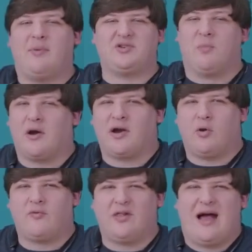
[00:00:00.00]
much market
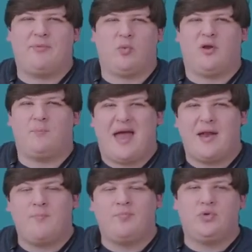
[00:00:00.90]
overlap there would have
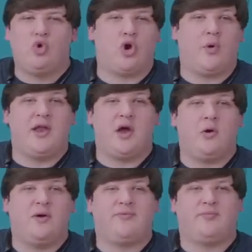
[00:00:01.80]
been, nor do I
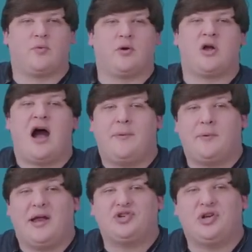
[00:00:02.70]
know if there were copy
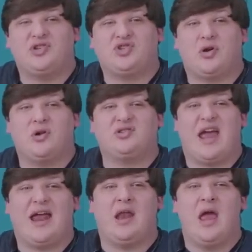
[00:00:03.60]
protection concerns,
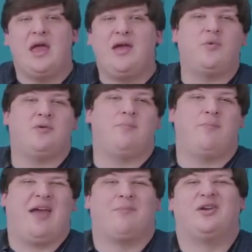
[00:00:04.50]
and it wouldn't
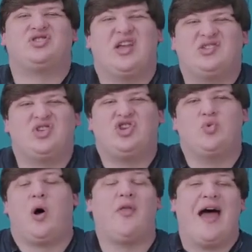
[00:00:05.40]
make much sense to
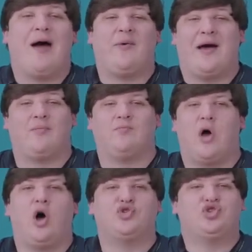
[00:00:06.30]
do all that without
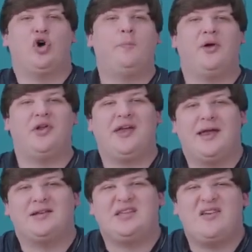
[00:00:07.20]
also building in
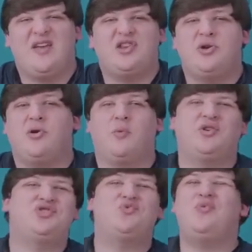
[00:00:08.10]
a TV tuner,
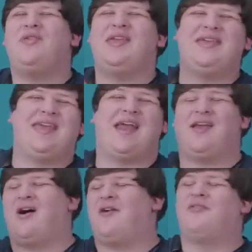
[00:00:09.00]
which is really
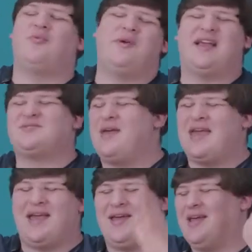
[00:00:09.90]
getting off in the weeds,
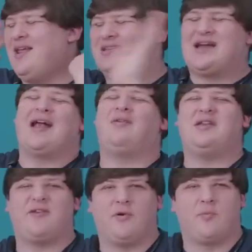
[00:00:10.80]
making an entirely
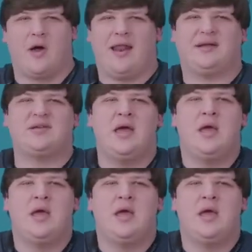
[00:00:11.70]
different product.